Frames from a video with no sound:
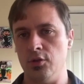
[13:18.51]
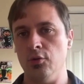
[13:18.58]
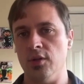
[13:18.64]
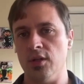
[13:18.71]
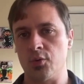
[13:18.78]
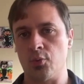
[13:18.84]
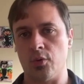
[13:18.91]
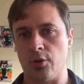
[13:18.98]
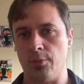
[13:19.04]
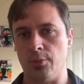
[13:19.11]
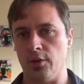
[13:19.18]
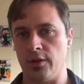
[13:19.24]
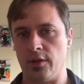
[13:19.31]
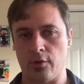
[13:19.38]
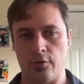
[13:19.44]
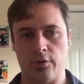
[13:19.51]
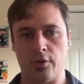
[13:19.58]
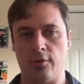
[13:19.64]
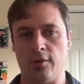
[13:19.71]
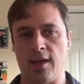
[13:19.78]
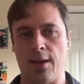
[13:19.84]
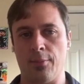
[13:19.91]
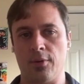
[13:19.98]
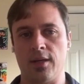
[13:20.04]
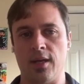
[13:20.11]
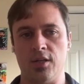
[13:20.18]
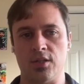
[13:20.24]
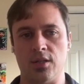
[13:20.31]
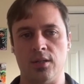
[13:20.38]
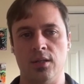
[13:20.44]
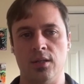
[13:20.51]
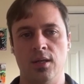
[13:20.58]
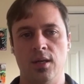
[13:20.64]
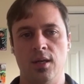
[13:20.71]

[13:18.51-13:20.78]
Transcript: do this when they're building on their own application,